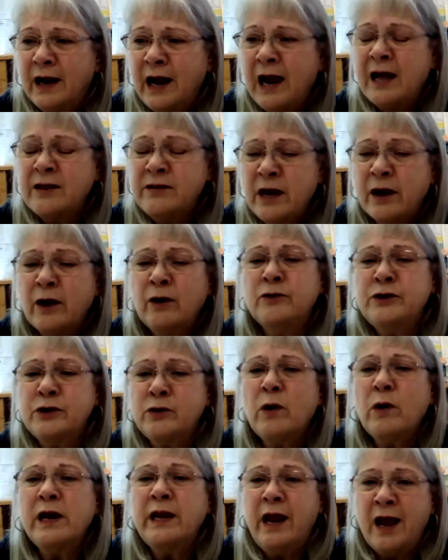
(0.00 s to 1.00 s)
and they're
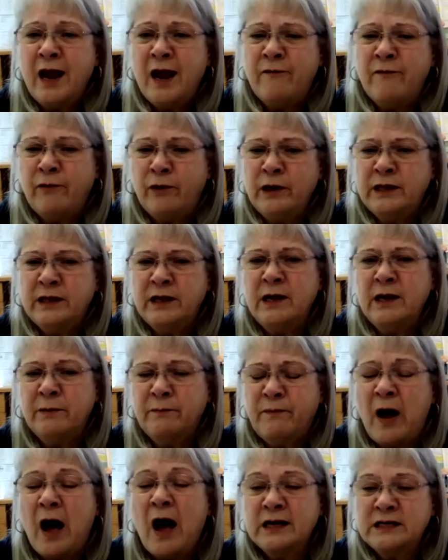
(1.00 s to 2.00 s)
doing
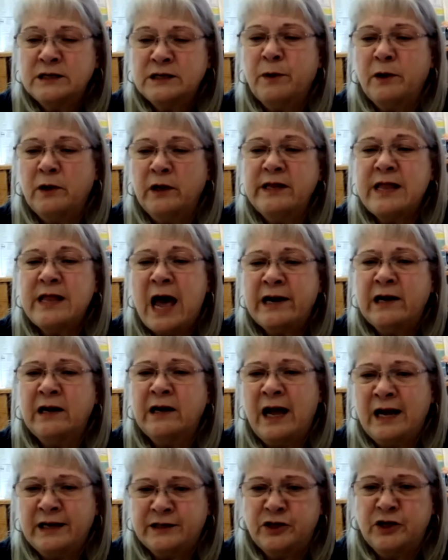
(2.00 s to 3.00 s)
everything possible in that
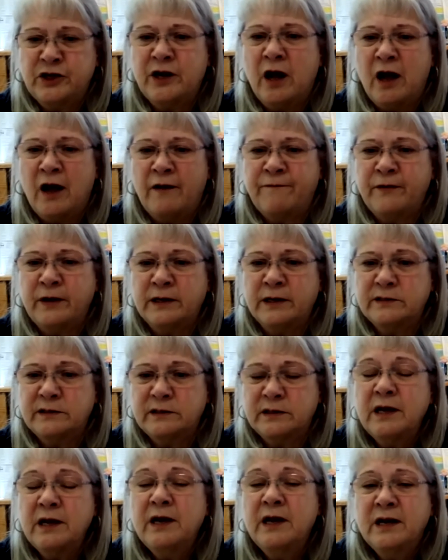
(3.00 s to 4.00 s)
election
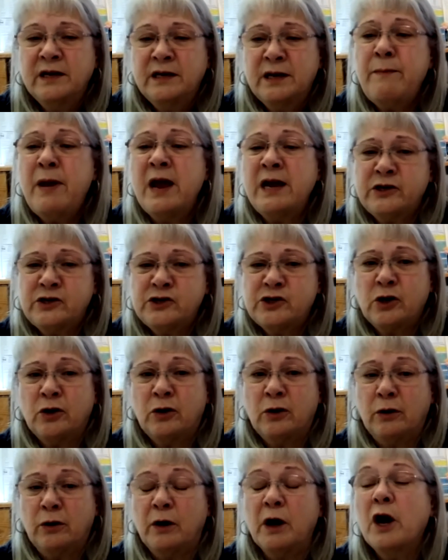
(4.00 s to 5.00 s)
office to make
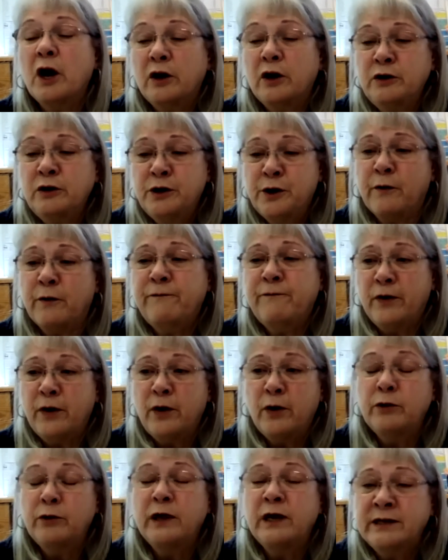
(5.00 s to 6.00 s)
sure your
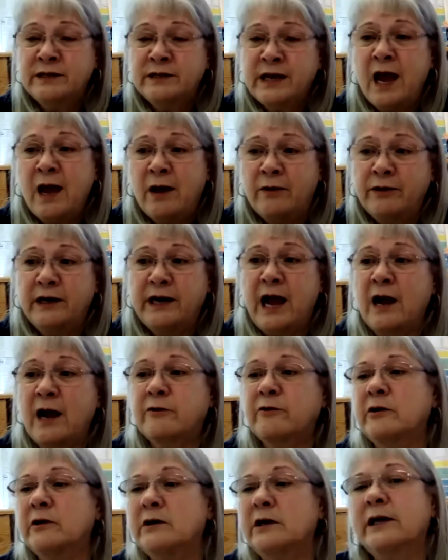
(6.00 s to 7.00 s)
vote is counted
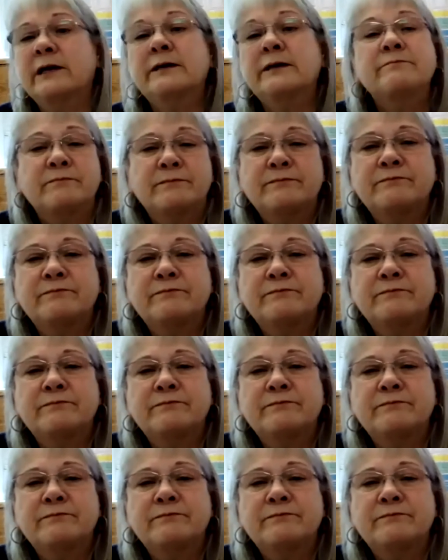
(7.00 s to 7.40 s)
accurately.